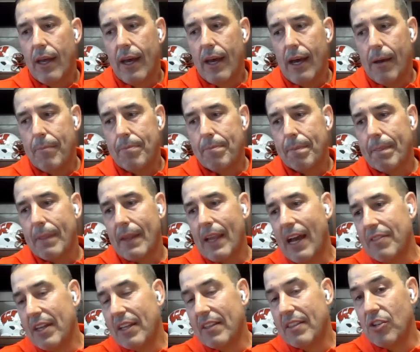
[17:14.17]

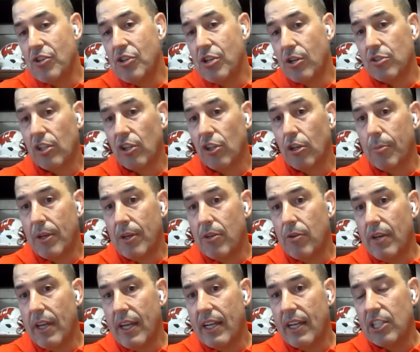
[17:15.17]
I think this year's a little bit
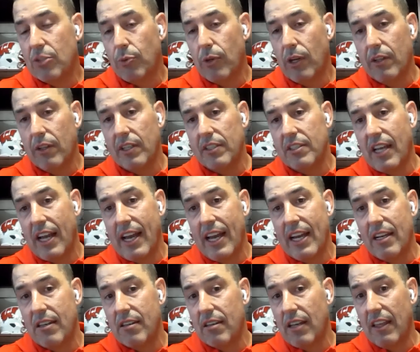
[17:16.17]
unique because we only
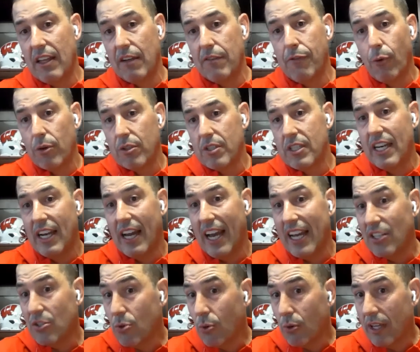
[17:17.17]
signed, 14
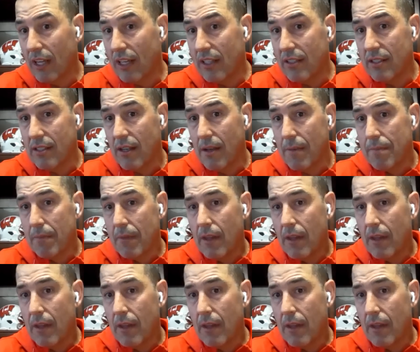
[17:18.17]
high school kids.